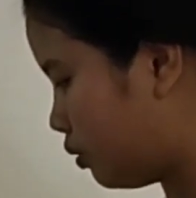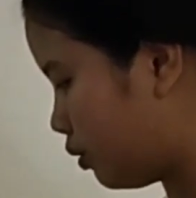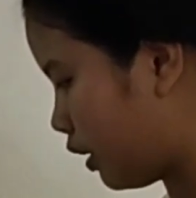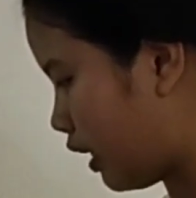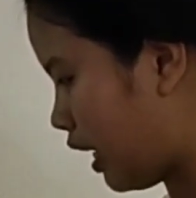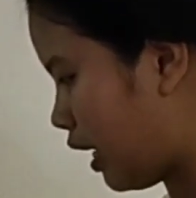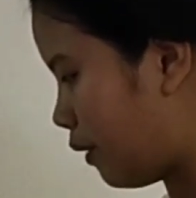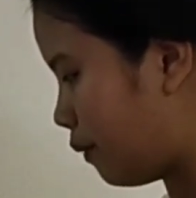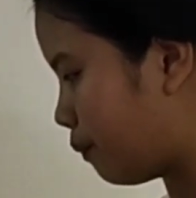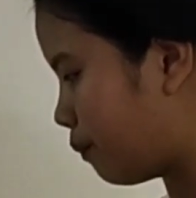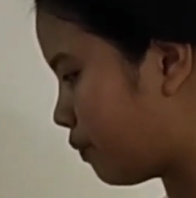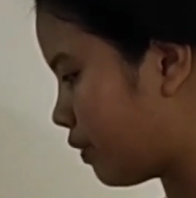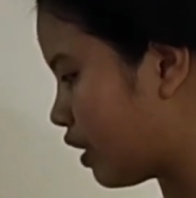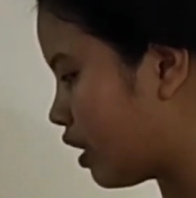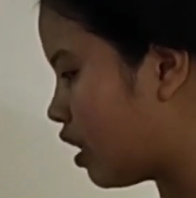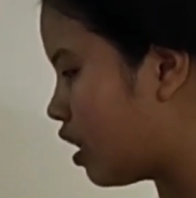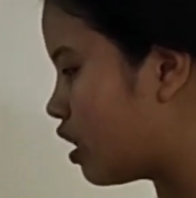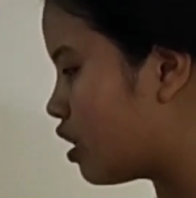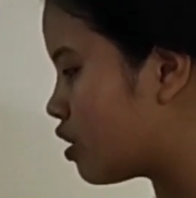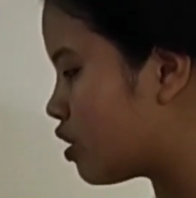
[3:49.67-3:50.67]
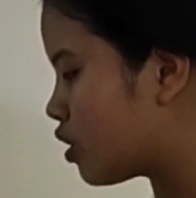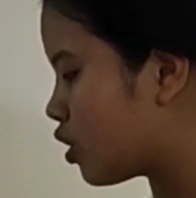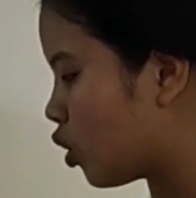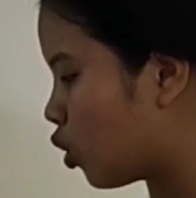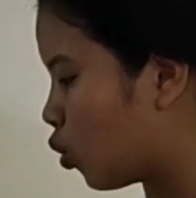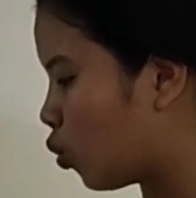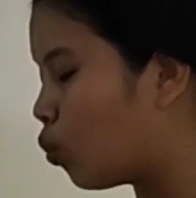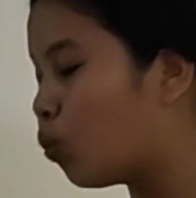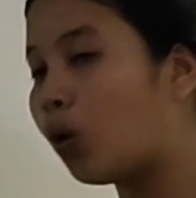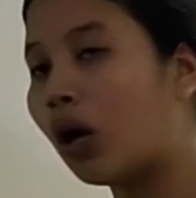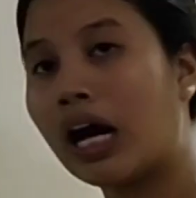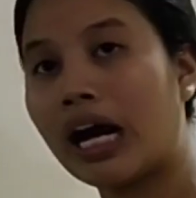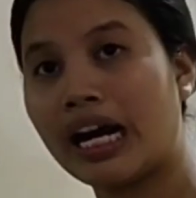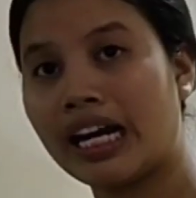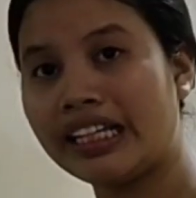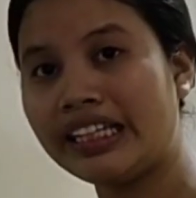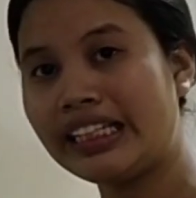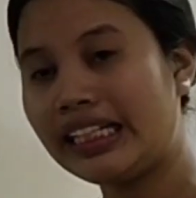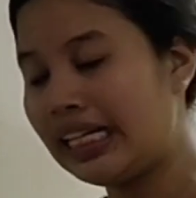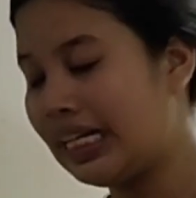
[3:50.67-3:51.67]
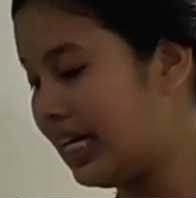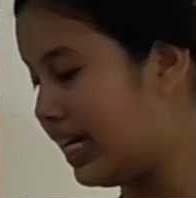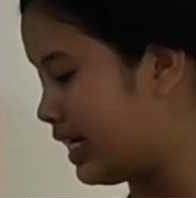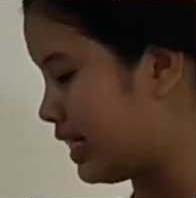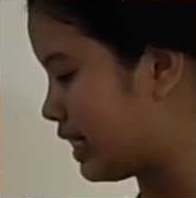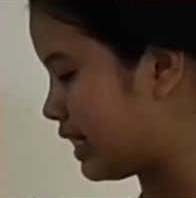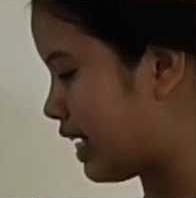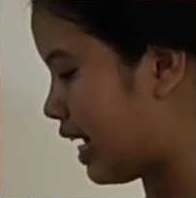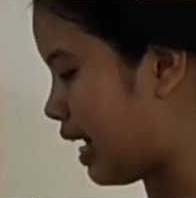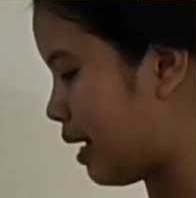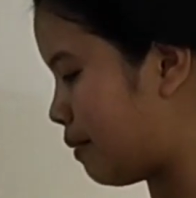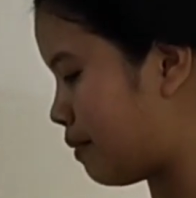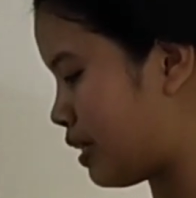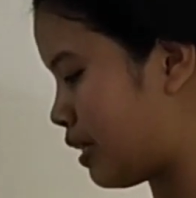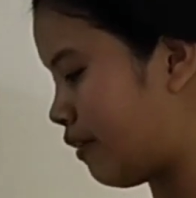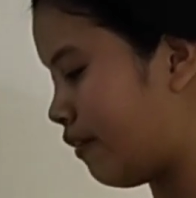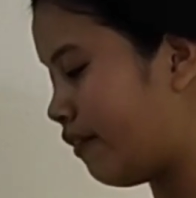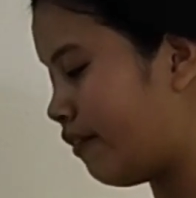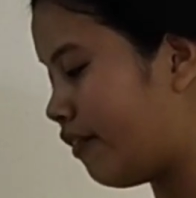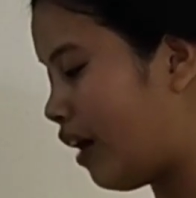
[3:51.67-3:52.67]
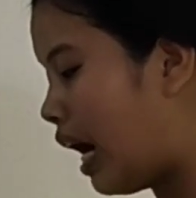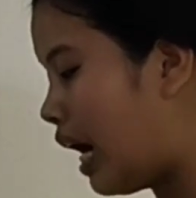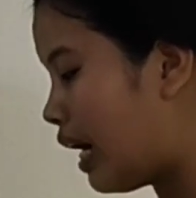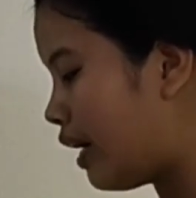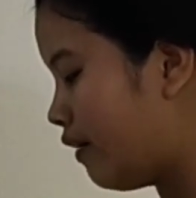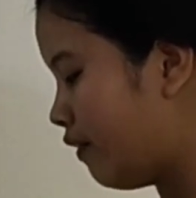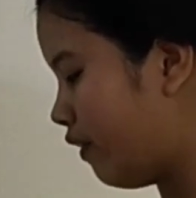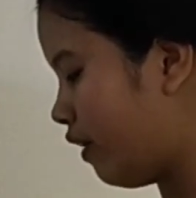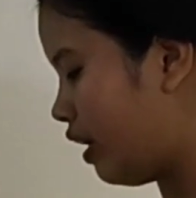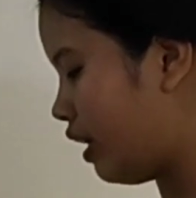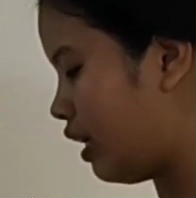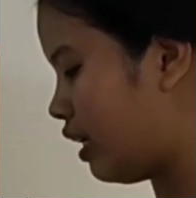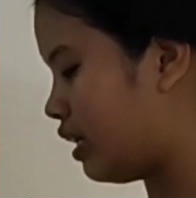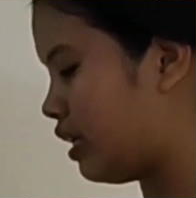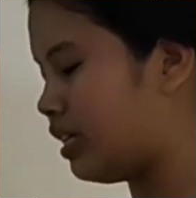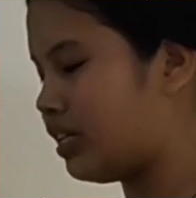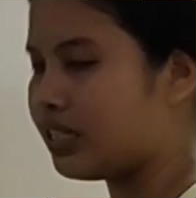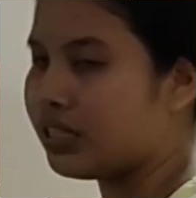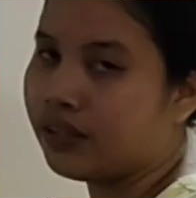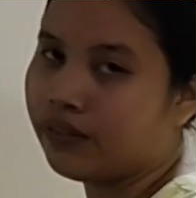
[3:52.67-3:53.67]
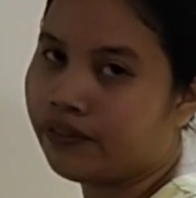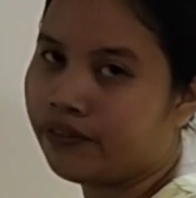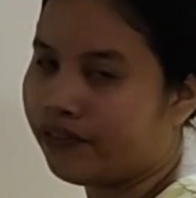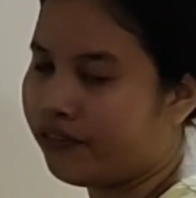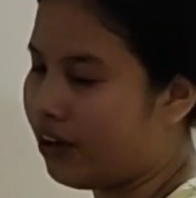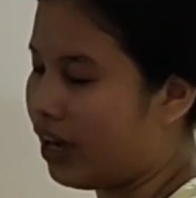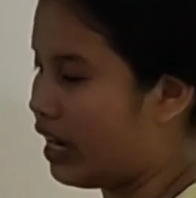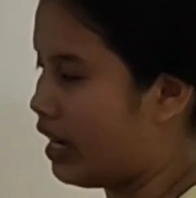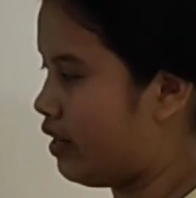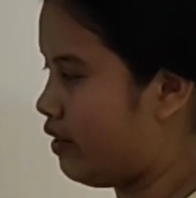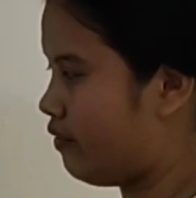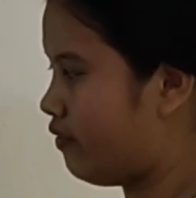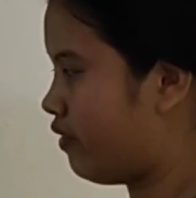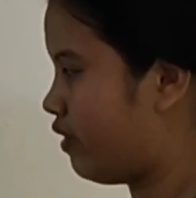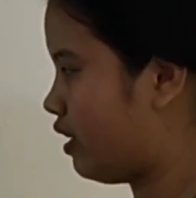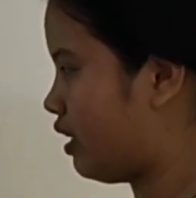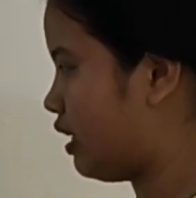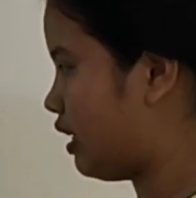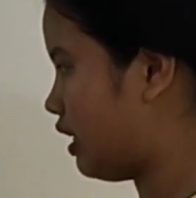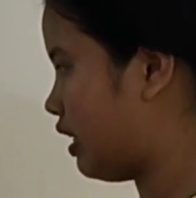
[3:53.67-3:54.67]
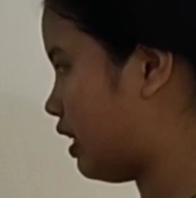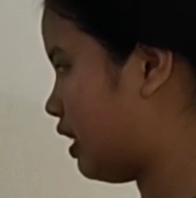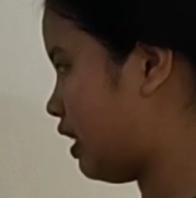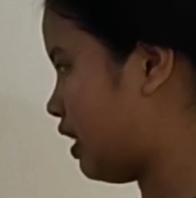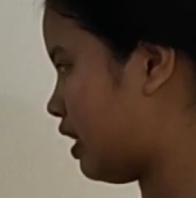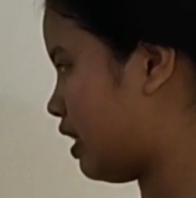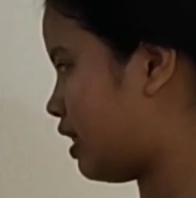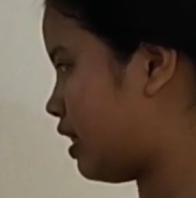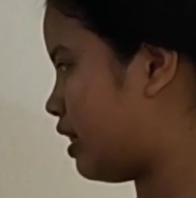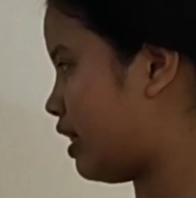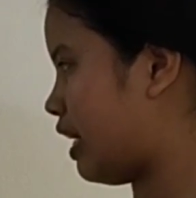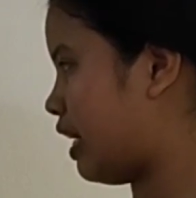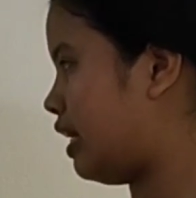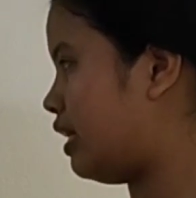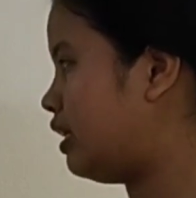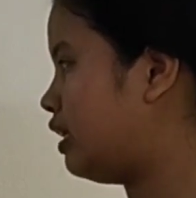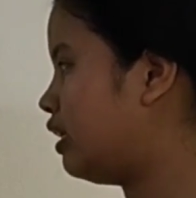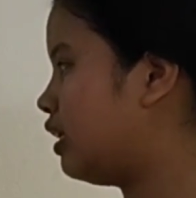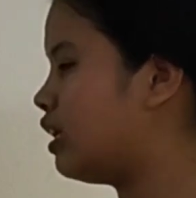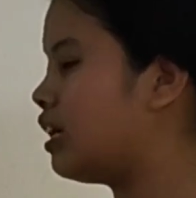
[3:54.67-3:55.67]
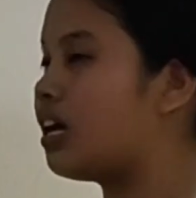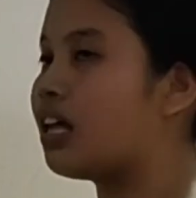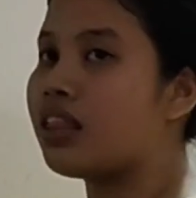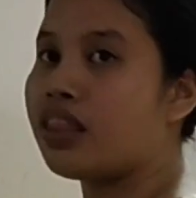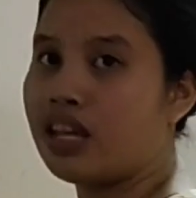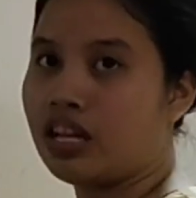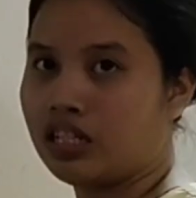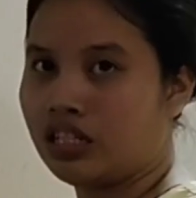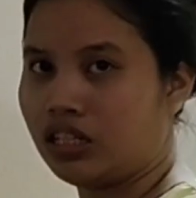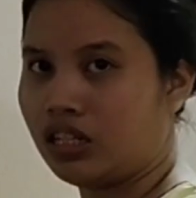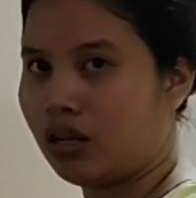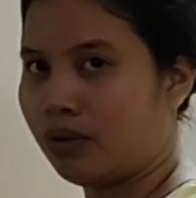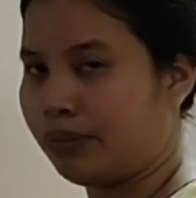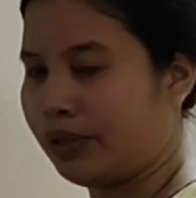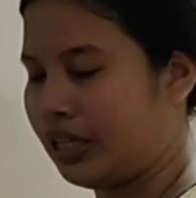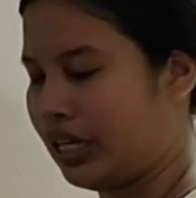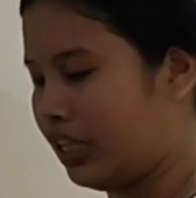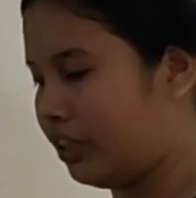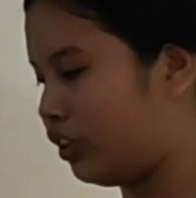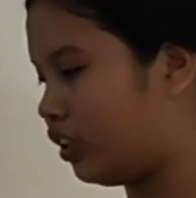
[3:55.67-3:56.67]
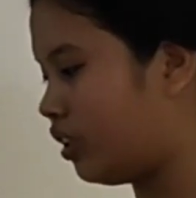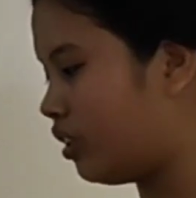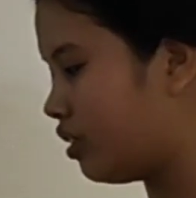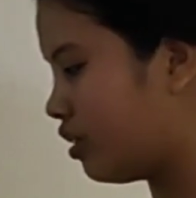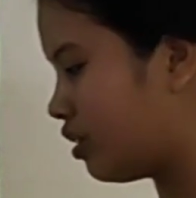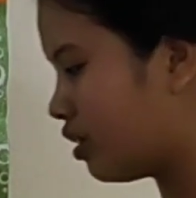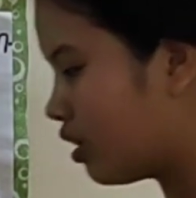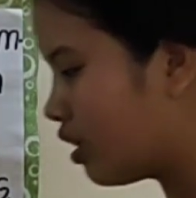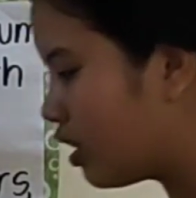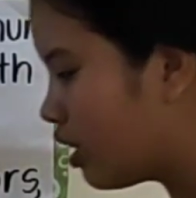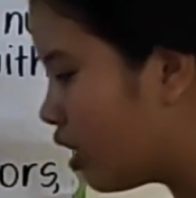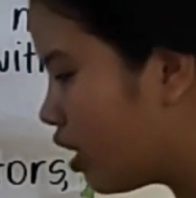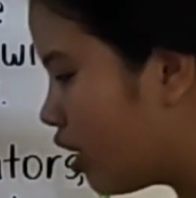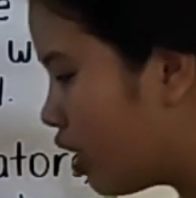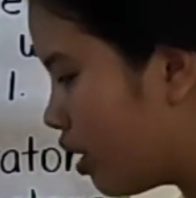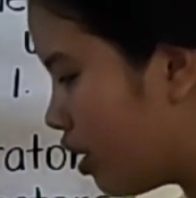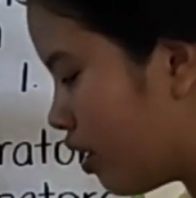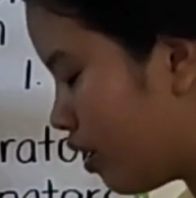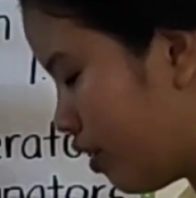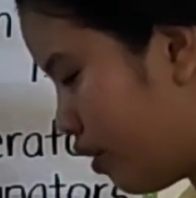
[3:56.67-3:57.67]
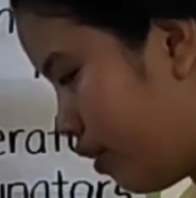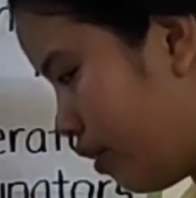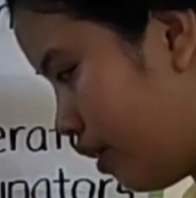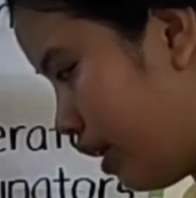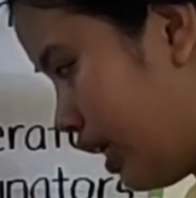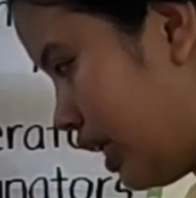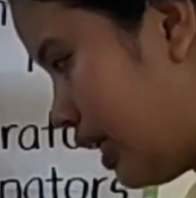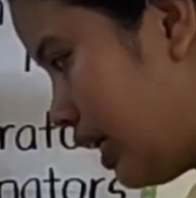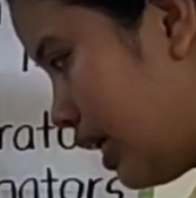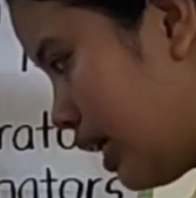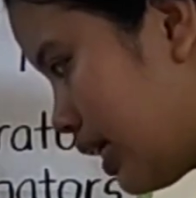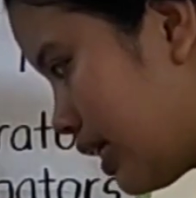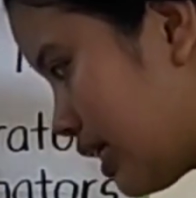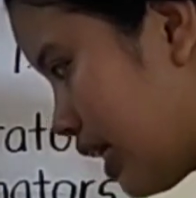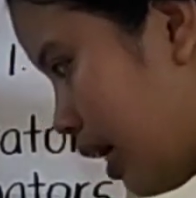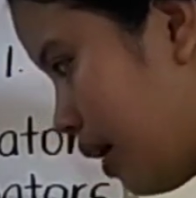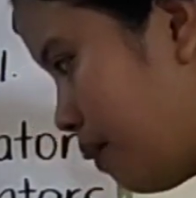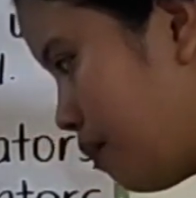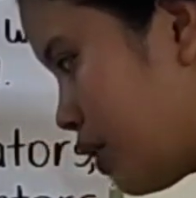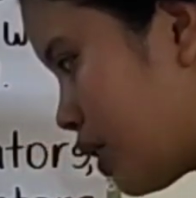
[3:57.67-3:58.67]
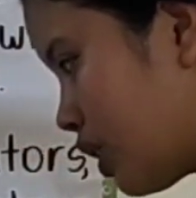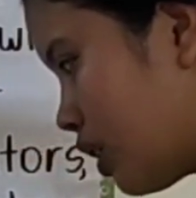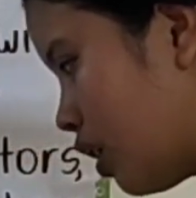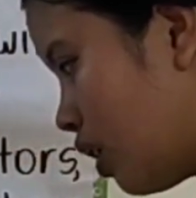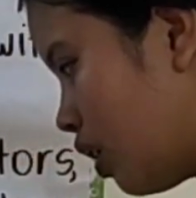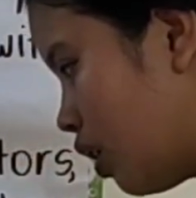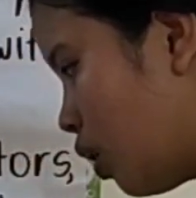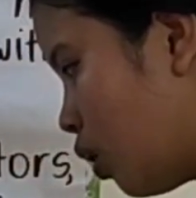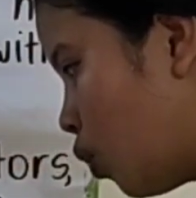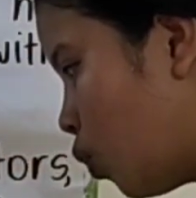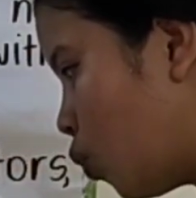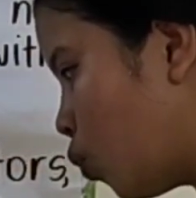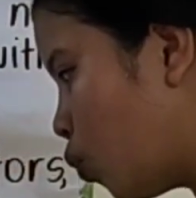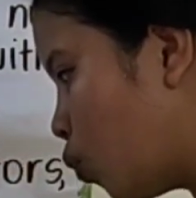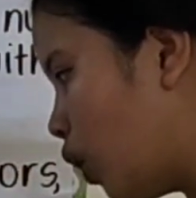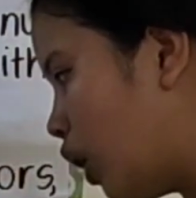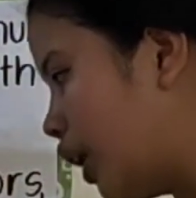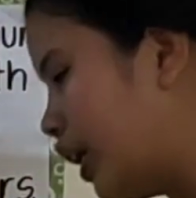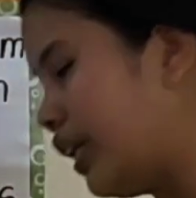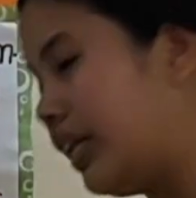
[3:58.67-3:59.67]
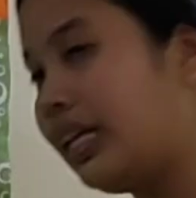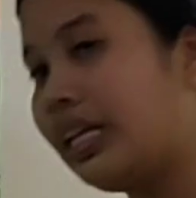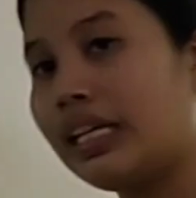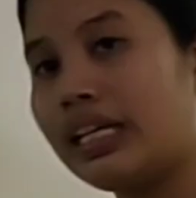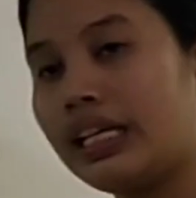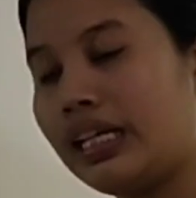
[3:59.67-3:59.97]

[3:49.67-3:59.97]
Okay, so 1 times 5 is 5. Then the denominators. 3 times 1